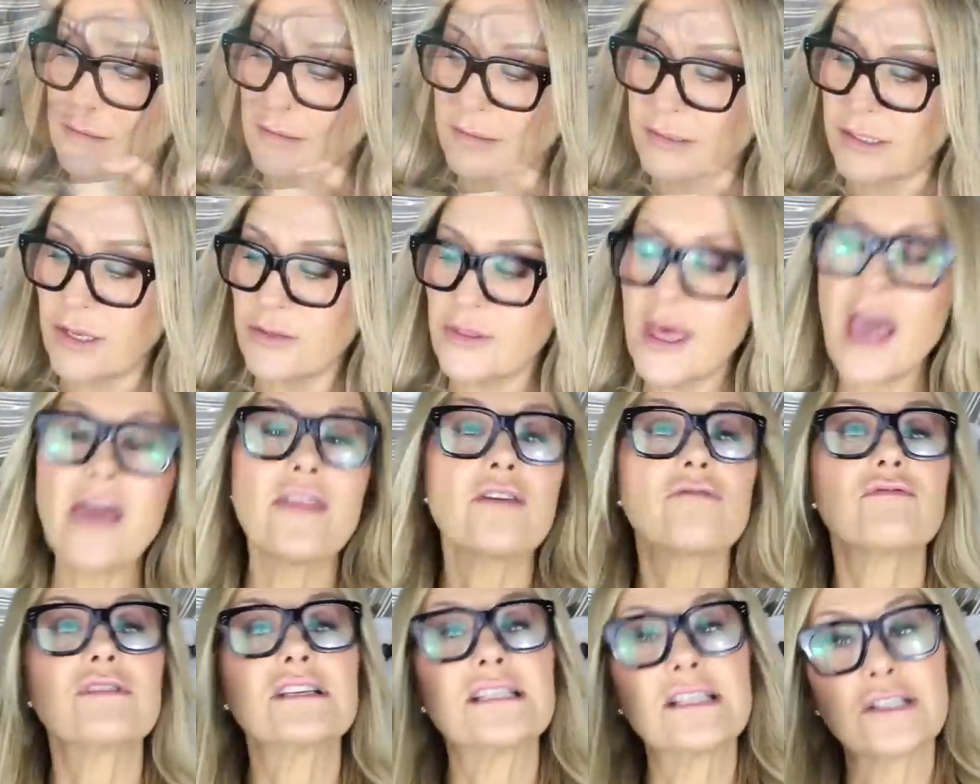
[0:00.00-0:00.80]
So
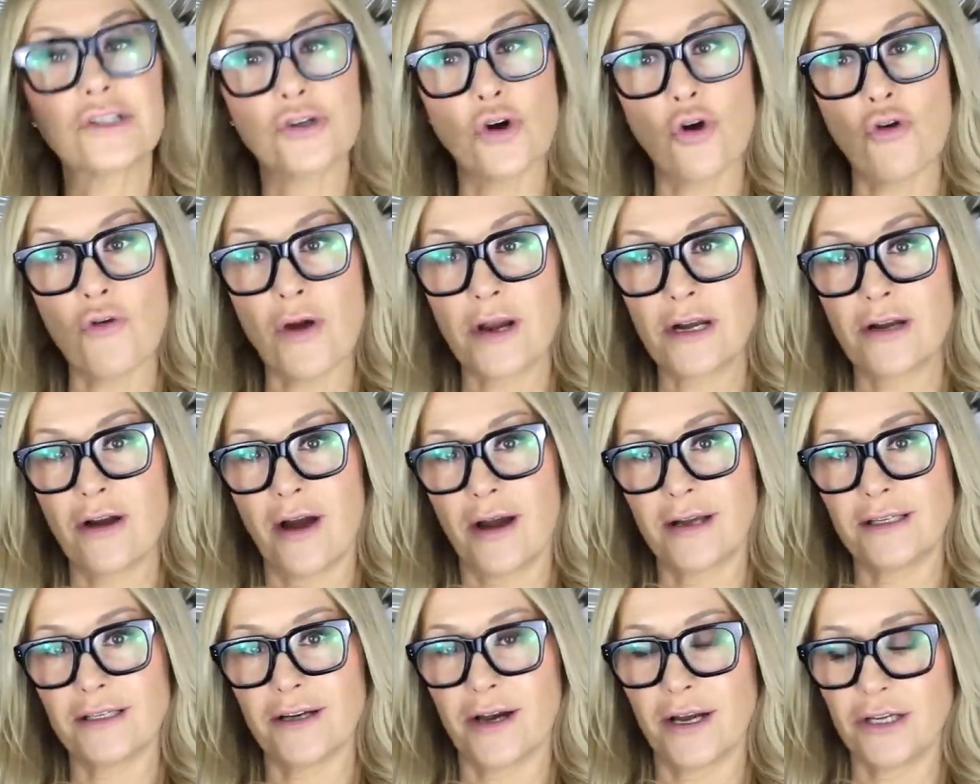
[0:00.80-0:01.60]
they're the restoring
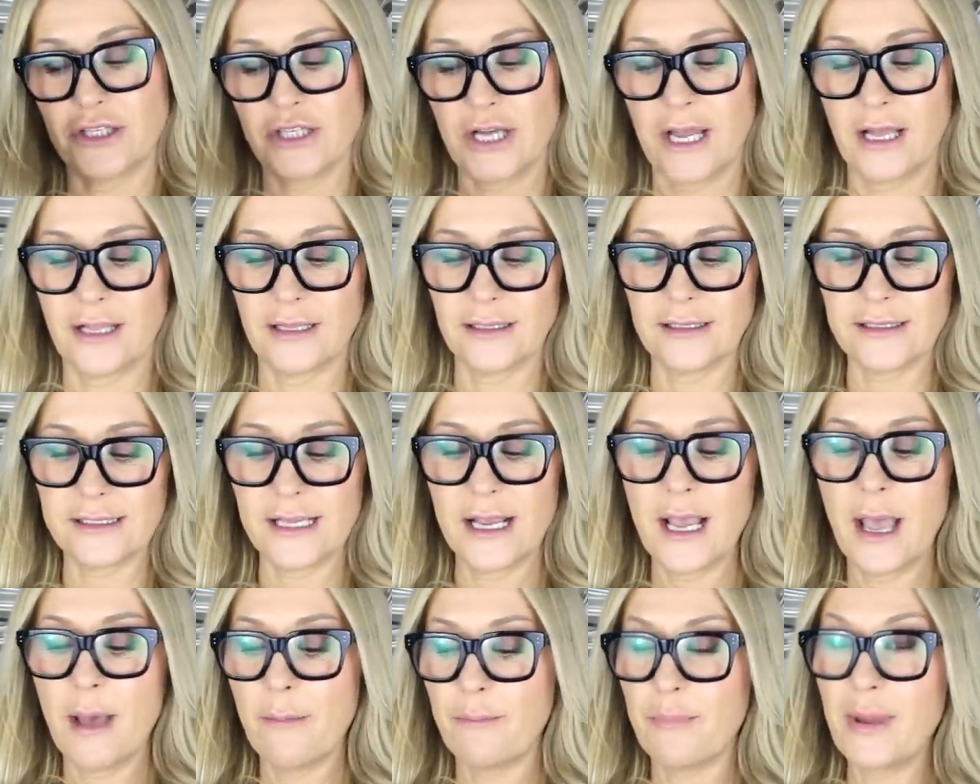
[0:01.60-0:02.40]
night eye
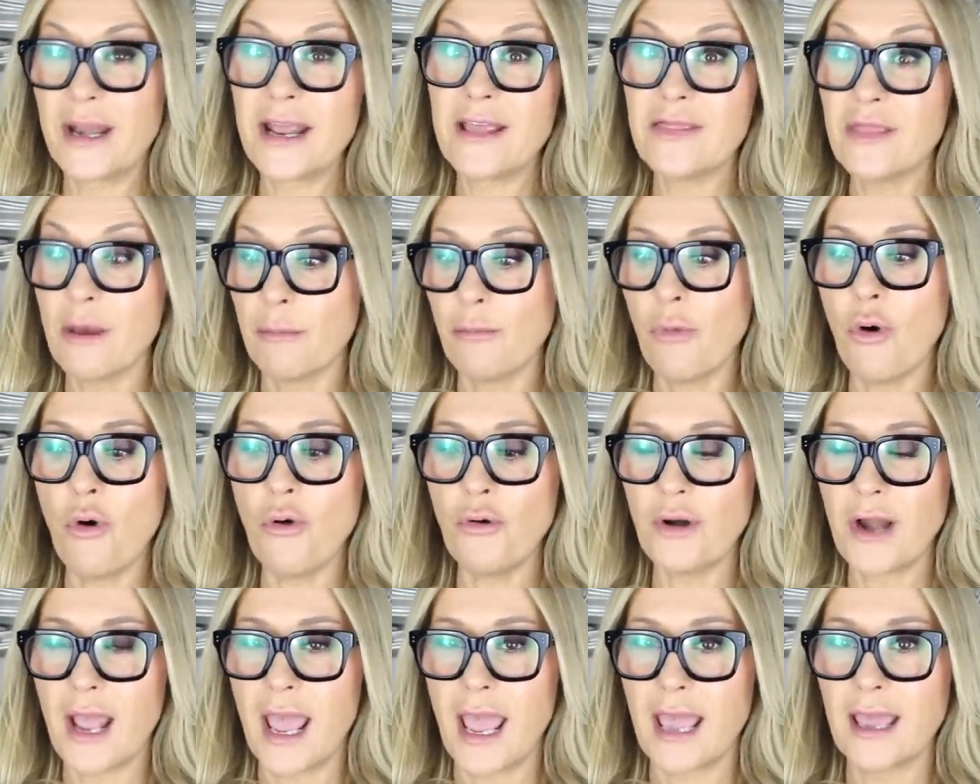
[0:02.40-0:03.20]
gels, but in the
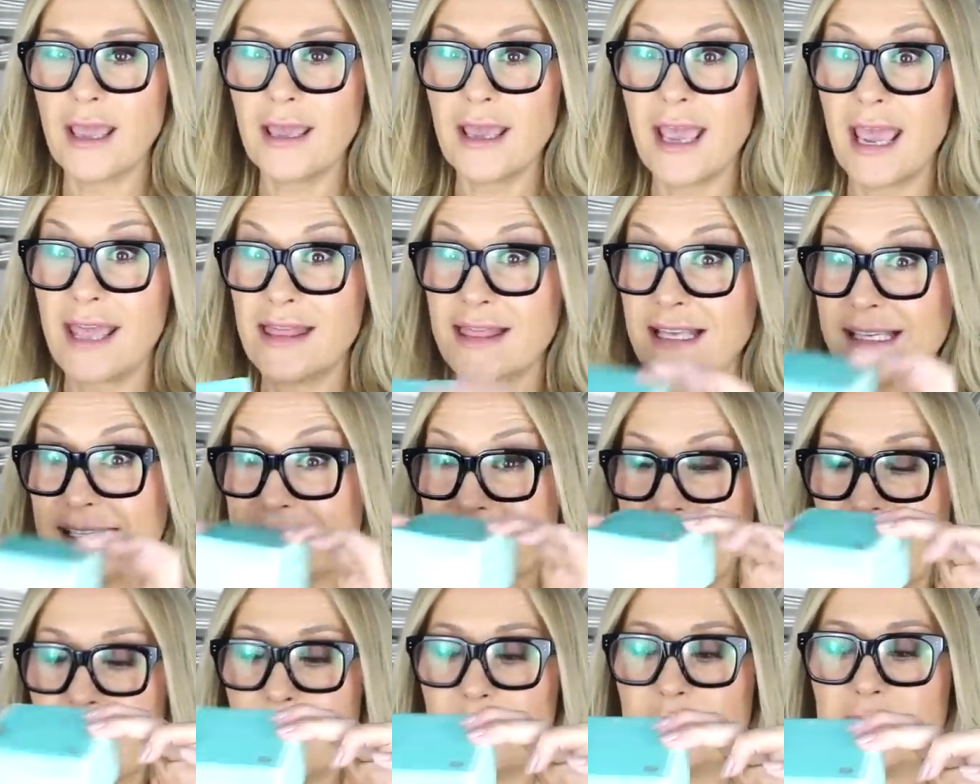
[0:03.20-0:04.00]
morning, in the
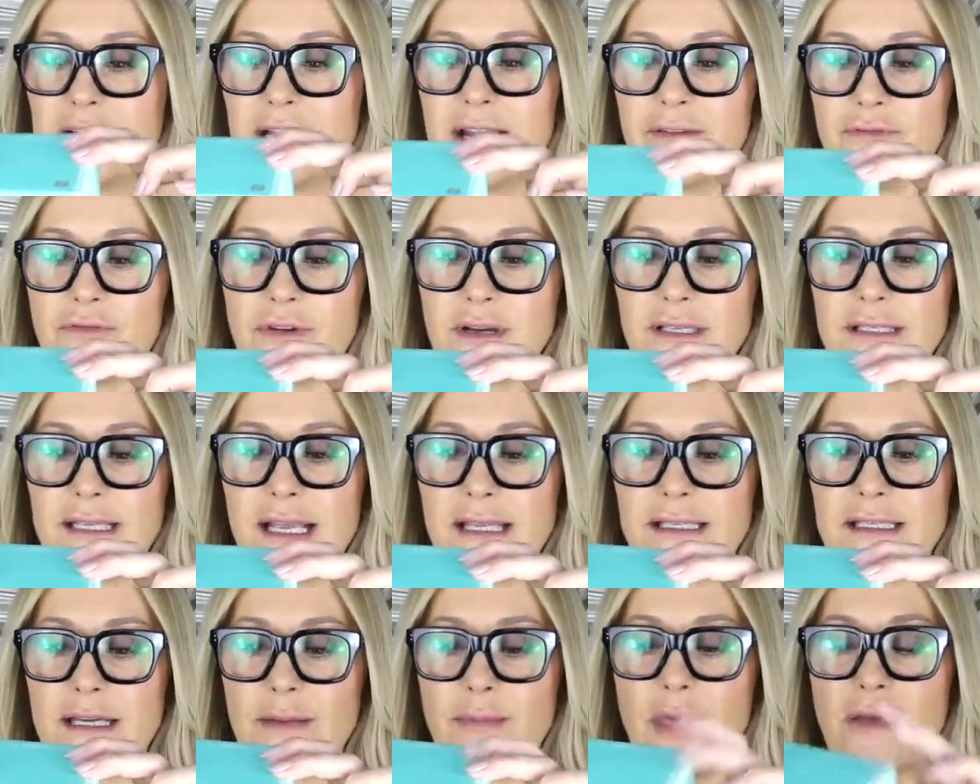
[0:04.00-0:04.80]
same delivery
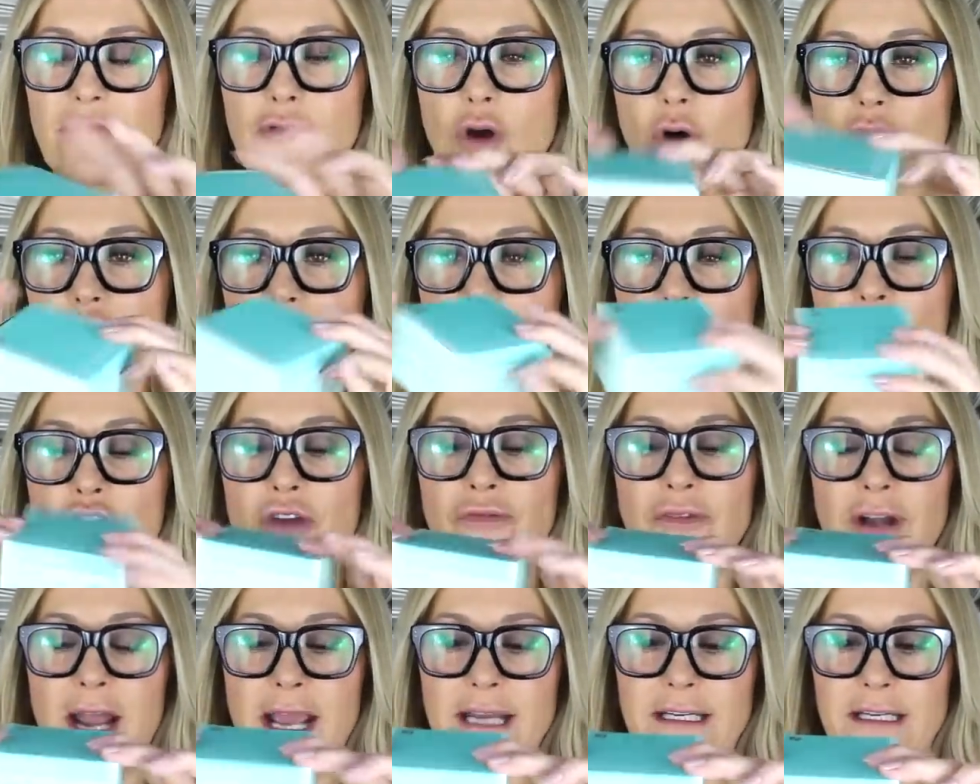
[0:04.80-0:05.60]
system, they've got
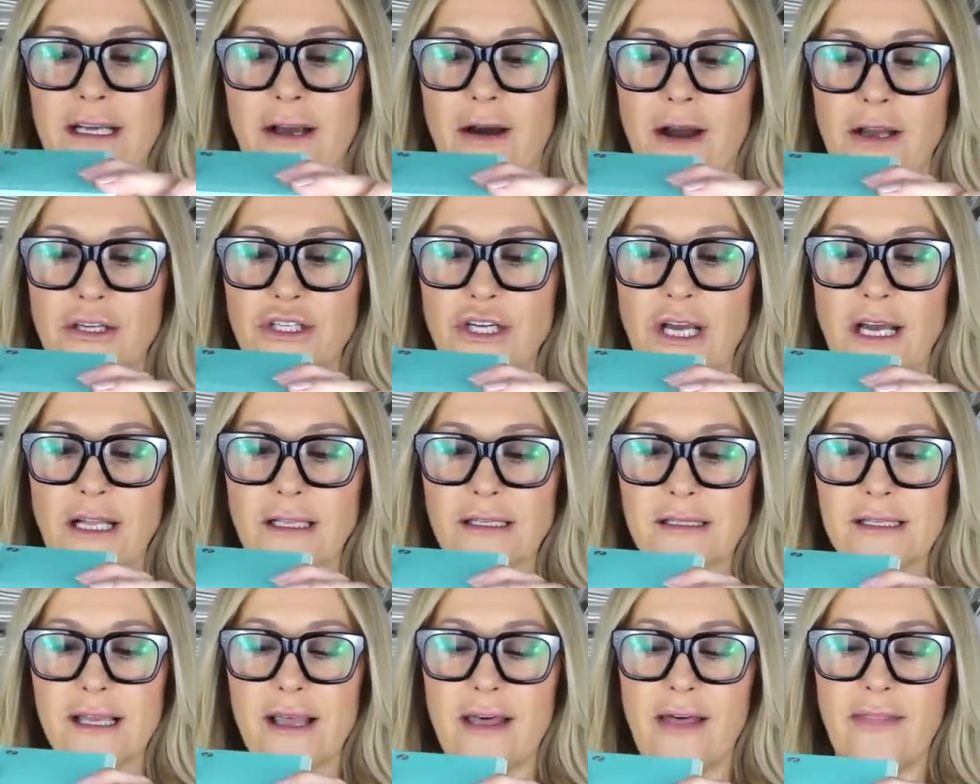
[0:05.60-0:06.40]
rejuvenating eye
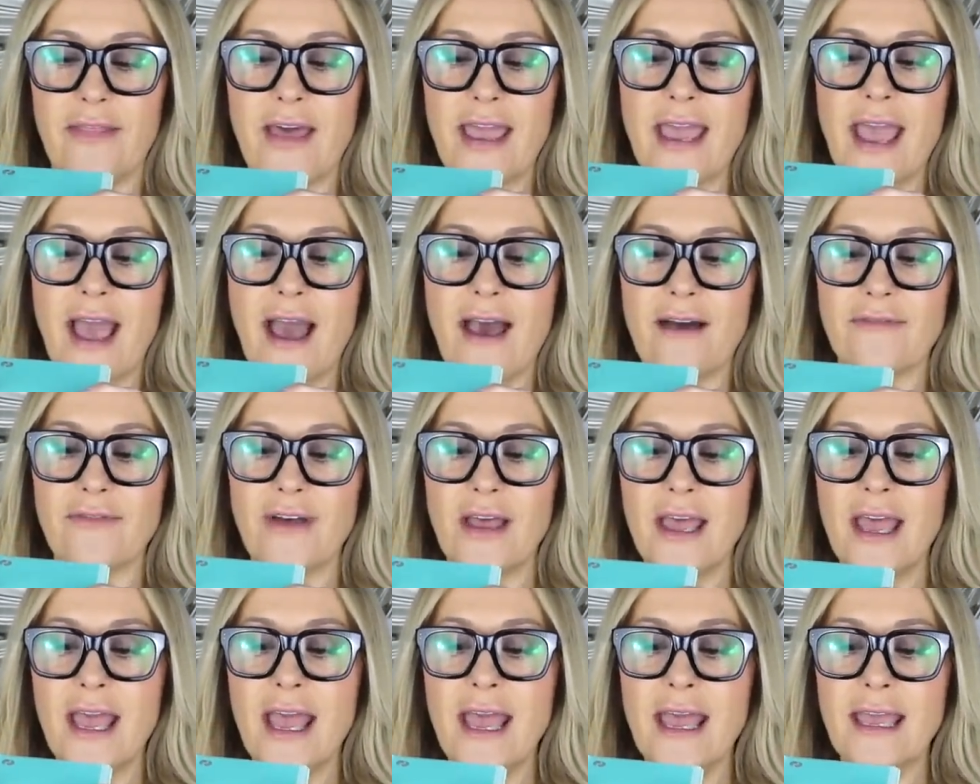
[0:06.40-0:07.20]
gels, and they have